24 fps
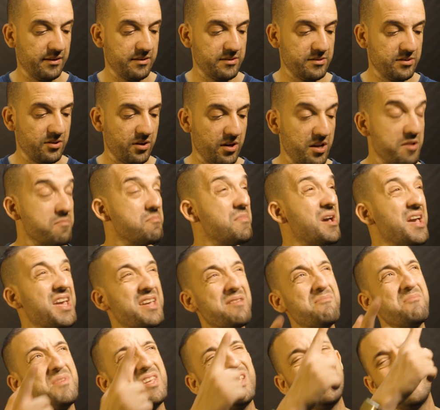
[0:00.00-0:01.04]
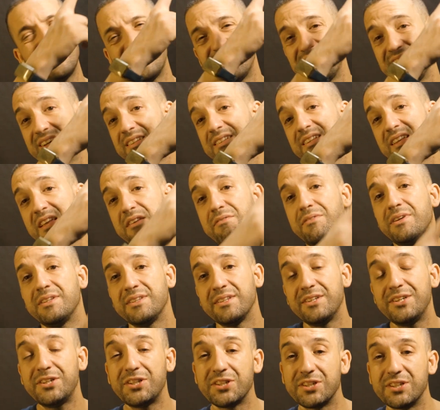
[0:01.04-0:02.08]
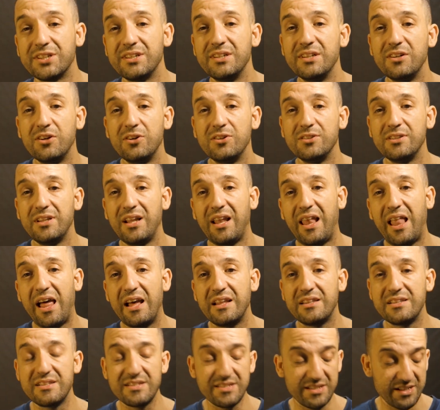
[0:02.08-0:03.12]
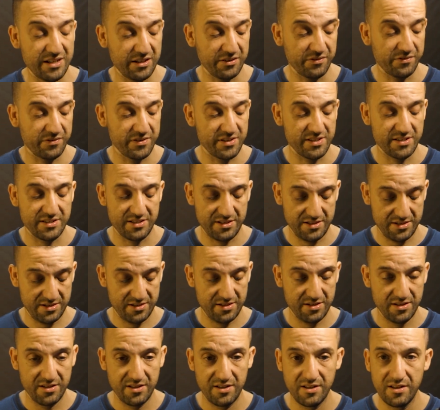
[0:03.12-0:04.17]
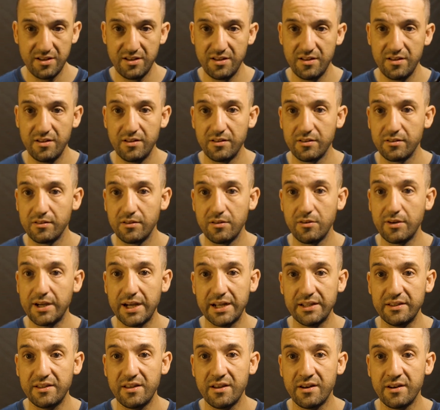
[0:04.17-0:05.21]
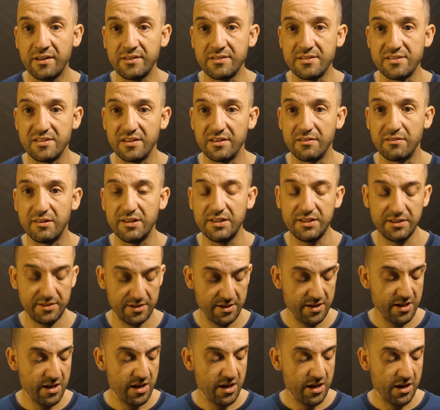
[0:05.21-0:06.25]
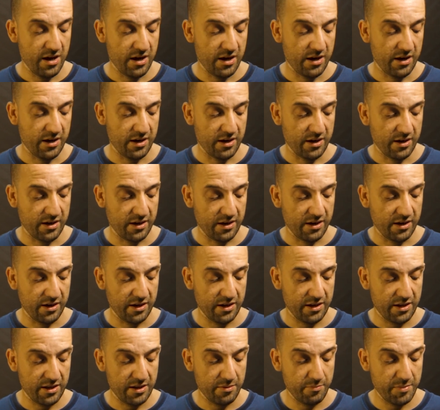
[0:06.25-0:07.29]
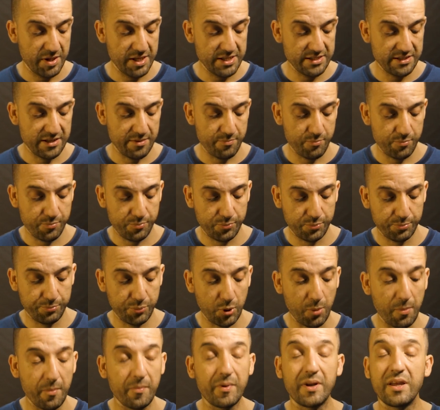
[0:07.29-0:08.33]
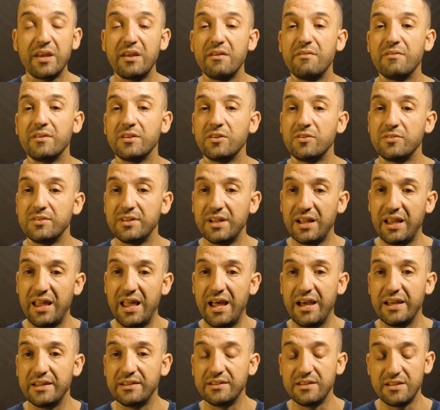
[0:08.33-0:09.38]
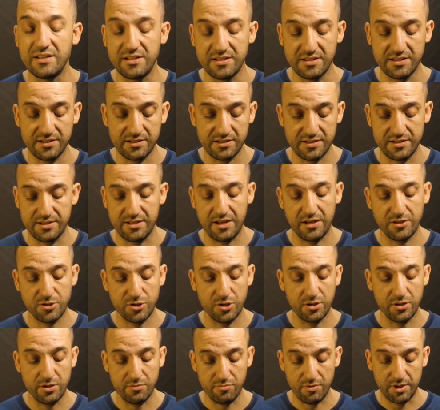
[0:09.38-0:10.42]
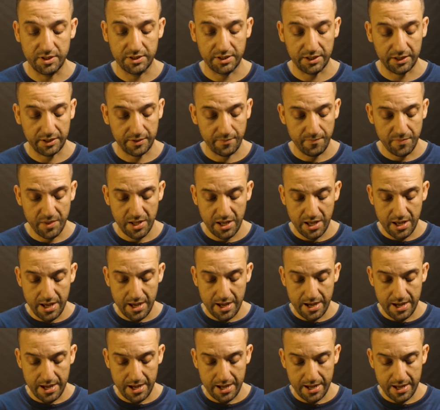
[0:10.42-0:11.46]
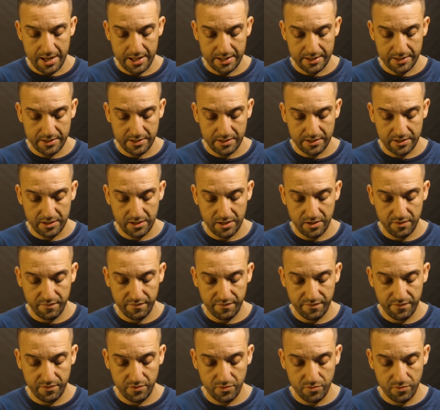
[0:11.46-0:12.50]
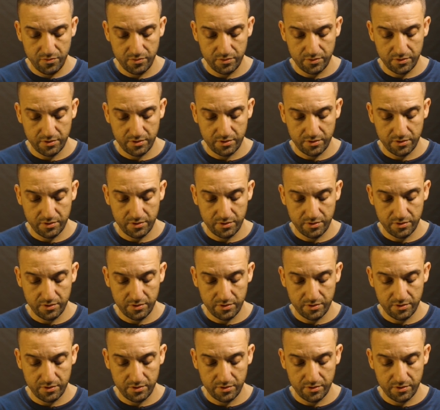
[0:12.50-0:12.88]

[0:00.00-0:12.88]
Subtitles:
So it may mean that even there on the light itself is you can't hear anything, right? It means that probably even on the light it's actually running. And if you